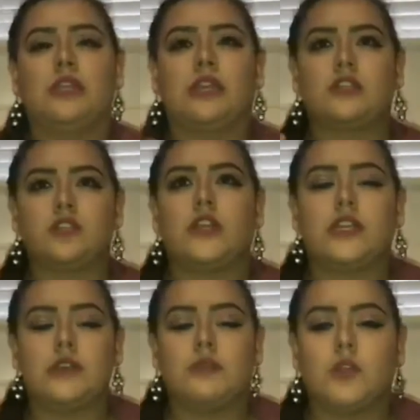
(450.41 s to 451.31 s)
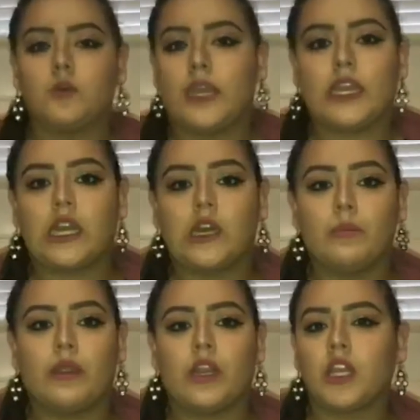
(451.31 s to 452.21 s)
like, trying to get me to wake
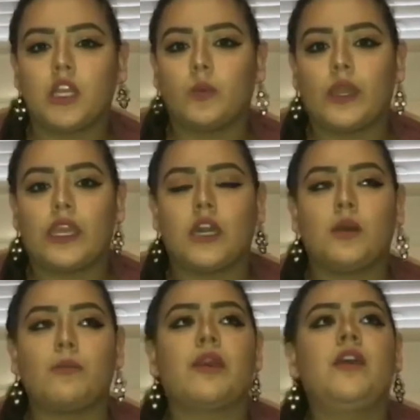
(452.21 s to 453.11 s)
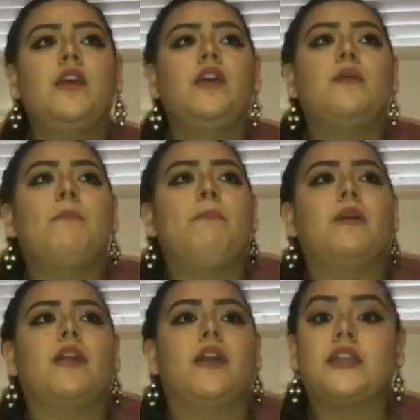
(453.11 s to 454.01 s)
up, and I couldn't wake up,
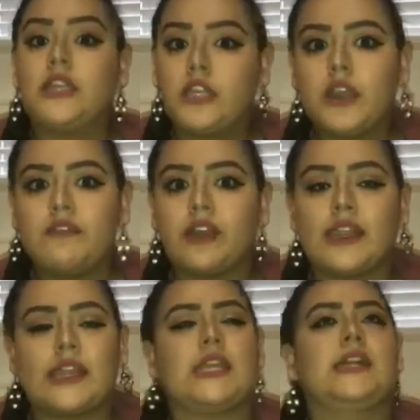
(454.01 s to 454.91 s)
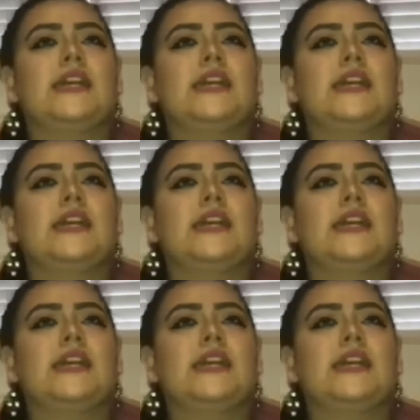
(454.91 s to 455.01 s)
but I could hear everything.